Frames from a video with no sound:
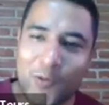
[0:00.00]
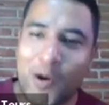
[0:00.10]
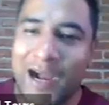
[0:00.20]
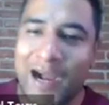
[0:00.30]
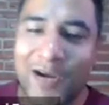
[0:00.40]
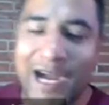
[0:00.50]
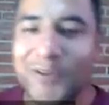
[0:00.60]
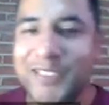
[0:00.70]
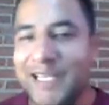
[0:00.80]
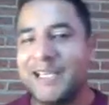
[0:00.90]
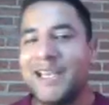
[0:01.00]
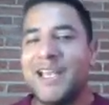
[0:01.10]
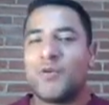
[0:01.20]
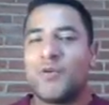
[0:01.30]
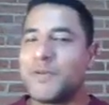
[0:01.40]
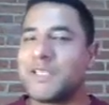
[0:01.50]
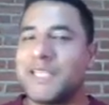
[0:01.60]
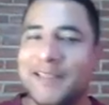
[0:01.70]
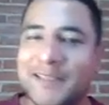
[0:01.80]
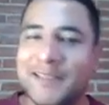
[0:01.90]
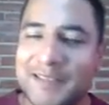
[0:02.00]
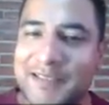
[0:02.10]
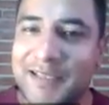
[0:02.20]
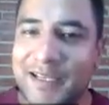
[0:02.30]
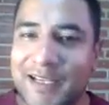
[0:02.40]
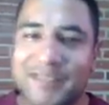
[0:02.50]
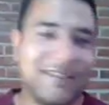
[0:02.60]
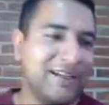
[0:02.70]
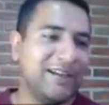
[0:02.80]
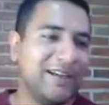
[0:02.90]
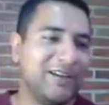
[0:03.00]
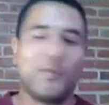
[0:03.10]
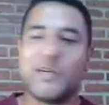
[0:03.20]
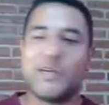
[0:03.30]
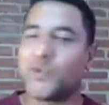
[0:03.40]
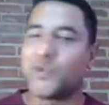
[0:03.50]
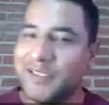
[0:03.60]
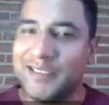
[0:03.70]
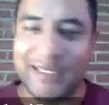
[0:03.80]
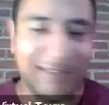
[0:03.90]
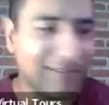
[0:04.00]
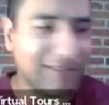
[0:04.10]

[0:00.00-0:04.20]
how they represented the number 20 then.